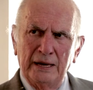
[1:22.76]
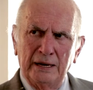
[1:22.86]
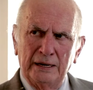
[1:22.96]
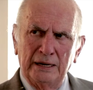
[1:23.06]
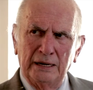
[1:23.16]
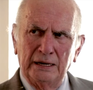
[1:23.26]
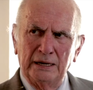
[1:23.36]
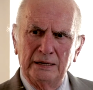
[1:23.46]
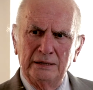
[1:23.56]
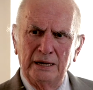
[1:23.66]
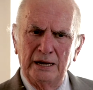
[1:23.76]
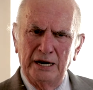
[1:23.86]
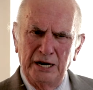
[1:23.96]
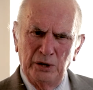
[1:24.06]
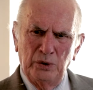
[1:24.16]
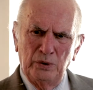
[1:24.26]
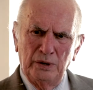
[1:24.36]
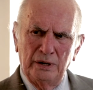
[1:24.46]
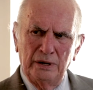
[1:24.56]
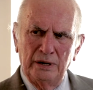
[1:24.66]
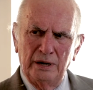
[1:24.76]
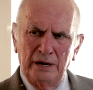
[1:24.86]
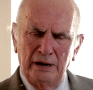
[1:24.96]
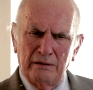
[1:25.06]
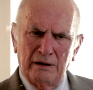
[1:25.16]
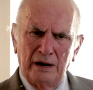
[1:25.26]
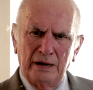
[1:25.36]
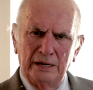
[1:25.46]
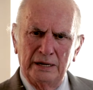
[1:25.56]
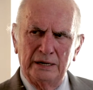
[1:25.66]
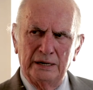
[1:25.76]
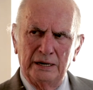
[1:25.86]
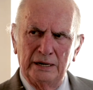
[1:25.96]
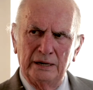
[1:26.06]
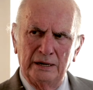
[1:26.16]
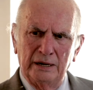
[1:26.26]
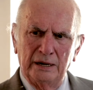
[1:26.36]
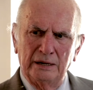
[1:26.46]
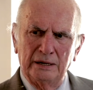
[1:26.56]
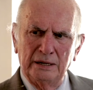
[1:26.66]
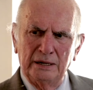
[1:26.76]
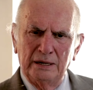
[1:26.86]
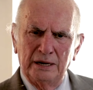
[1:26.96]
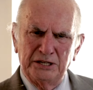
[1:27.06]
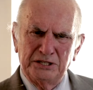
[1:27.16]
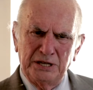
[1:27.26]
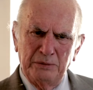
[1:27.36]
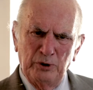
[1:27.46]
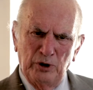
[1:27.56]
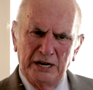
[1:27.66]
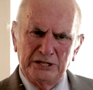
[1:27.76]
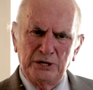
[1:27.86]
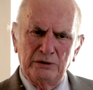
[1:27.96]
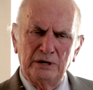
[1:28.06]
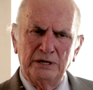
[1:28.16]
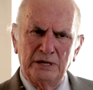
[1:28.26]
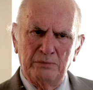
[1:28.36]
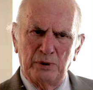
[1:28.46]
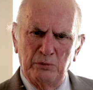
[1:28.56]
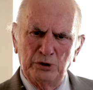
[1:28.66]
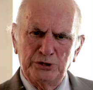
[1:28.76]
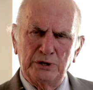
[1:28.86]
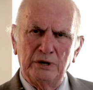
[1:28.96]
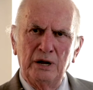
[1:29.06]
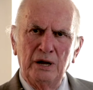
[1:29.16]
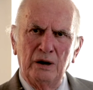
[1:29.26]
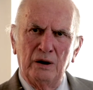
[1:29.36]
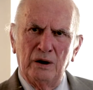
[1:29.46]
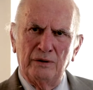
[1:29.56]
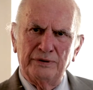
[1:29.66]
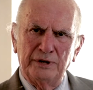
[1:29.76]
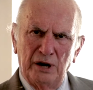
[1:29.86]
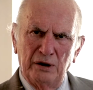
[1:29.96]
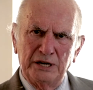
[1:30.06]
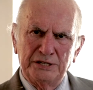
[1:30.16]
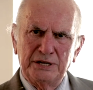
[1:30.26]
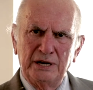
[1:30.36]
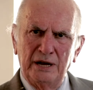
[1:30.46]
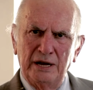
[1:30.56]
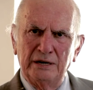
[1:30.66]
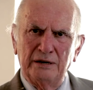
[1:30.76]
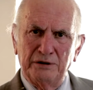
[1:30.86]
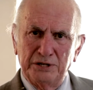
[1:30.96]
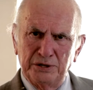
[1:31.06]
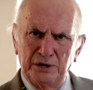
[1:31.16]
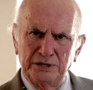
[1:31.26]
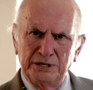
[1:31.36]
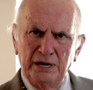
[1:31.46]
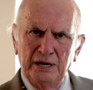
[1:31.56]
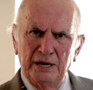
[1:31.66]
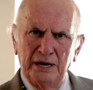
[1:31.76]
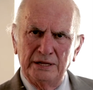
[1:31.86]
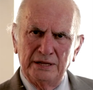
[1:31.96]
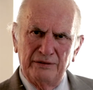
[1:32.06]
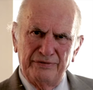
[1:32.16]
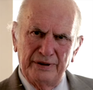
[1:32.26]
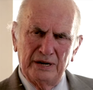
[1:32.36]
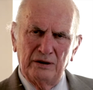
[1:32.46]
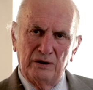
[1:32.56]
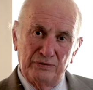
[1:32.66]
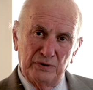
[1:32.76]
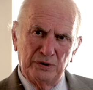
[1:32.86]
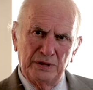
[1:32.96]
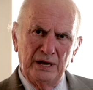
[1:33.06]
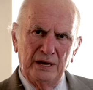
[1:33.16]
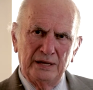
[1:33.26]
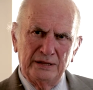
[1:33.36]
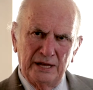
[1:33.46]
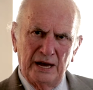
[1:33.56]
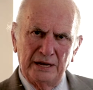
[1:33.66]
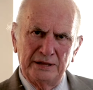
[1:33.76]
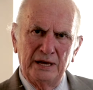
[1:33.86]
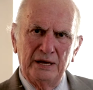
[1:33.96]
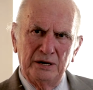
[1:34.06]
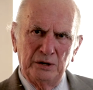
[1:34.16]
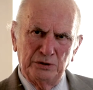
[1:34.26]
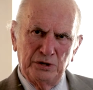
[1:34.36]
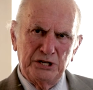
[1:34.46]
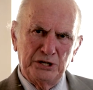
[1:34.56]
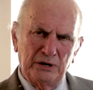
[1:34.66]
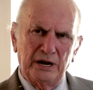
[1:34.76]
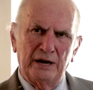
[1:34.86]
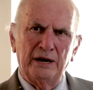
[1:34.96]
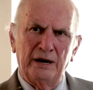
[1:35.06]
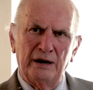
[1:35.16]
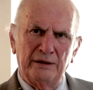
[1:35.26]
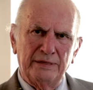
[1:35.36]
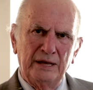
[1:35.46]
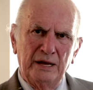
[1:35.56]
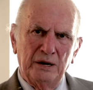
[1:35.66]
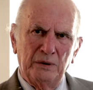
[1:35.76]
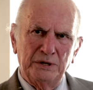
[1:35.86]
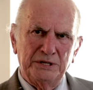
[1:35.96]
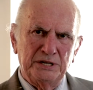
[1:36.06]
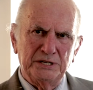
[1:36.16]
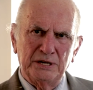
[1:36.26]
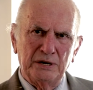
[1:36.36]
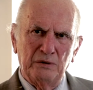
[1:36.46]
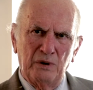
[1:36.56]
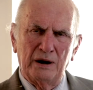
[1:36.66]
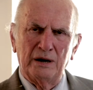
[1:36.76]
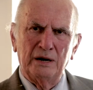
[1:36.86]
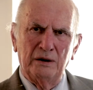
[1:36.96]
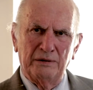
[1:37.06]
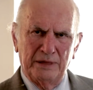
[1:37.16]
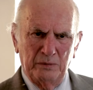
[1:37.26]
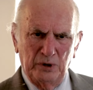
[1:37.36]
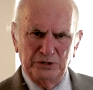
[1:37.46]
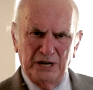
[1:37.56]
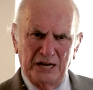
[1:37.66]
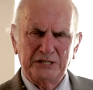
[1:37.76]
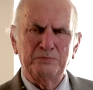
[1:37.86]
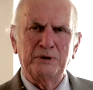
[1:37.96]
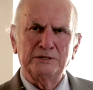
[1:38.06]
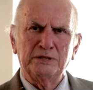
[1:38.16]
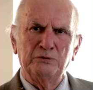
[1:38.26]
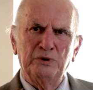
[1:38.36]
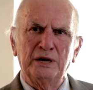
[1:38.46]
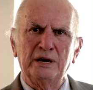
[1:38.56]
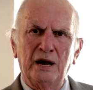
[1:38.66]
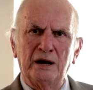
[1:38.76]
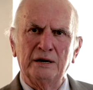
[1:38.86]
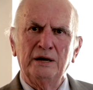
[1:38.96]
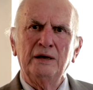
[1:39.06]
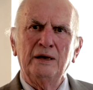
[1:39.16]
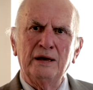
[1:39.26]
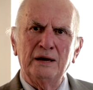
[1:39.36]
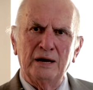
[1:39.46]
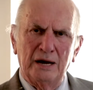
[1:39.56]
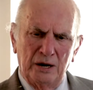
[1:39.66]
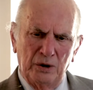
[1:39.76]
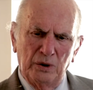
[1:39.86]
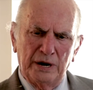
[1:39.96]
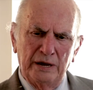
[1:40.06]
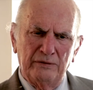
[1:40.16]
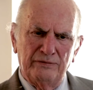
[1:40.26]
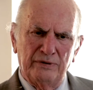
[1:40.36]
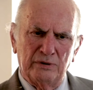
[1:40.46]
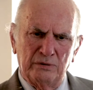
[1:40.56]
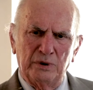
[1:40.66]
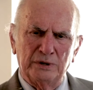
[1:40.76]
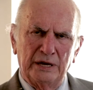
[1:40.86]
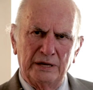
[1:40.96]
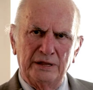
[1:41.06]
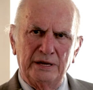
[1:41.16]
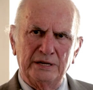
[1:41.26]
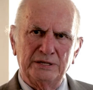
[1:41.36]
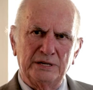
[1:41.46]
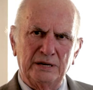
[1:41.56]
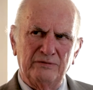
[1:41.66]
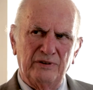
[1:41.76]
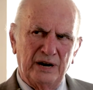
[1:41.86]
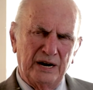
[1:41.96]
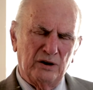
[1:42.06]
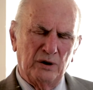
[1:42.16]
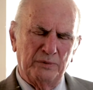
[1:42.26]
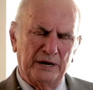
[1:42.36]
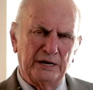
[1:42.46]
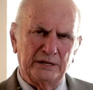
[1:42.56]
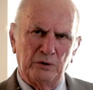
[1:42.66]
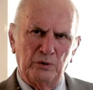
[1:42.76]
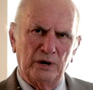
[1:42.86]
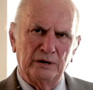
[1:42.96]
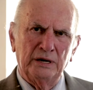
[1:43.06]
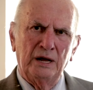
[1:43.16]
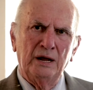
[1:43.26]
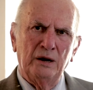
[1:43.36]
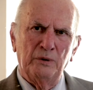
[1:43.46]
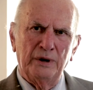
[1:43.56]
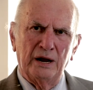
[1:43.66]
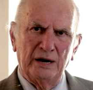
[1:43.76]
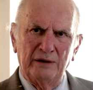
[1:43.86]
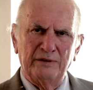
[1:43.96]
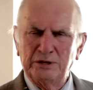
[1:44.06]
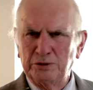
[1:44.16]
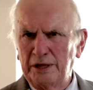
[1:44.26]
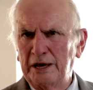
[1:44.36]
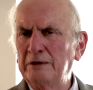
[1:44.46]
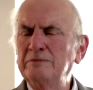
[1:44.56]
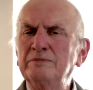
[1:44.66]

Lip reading: a new era in the stimulation, the promotion of knowledge and research in the field of food, diet, nutrition and health, which is one of the most aspects we are looking forward in this very complicated world we are living today.